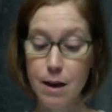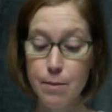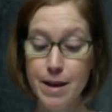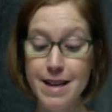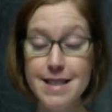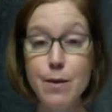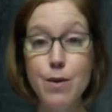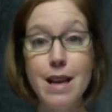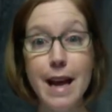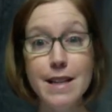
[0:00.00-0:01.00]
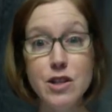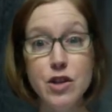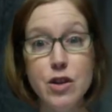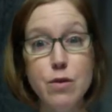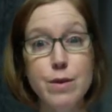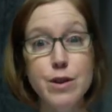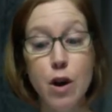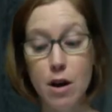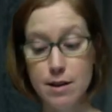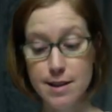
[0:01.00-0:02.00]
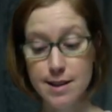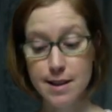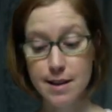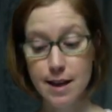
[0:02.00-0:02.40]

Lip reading: because it relates to the results